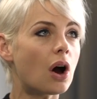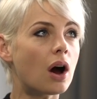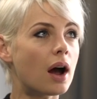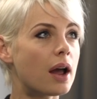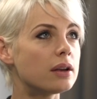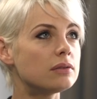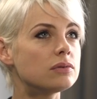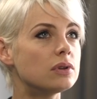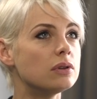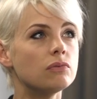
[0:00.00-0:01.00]
I,
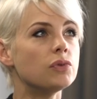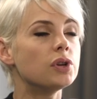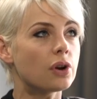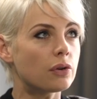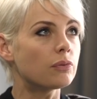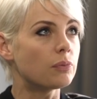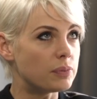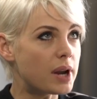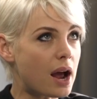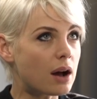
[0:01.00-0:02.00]
you know,
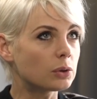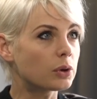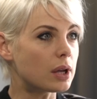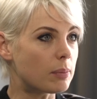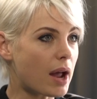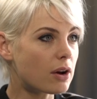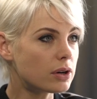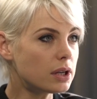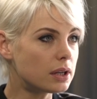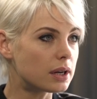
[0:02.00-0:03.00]
now looking back
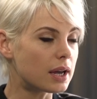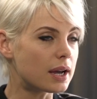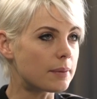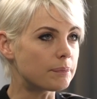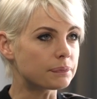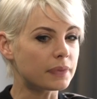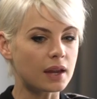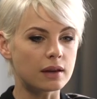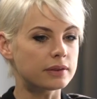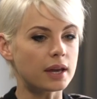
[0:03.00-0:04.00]
on it,
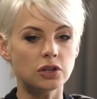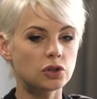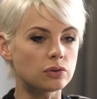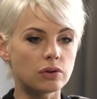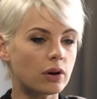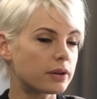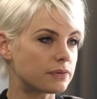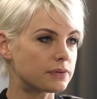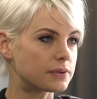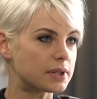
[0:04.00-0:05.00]
they should not have
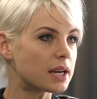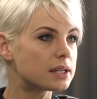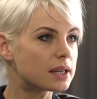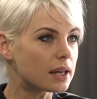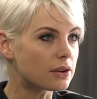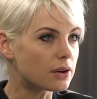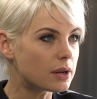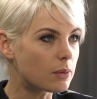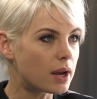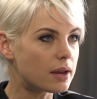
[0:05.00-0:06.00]
stayed together
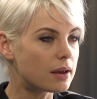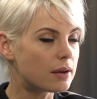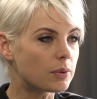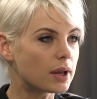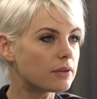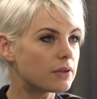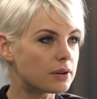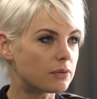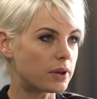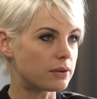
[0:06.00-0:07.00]
anyway, irrelevant
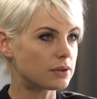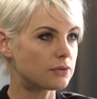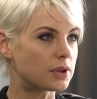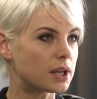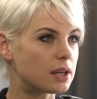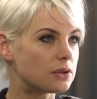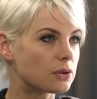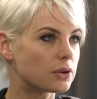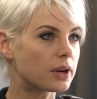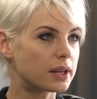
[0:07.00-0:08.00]
of whether it's for the kids or not.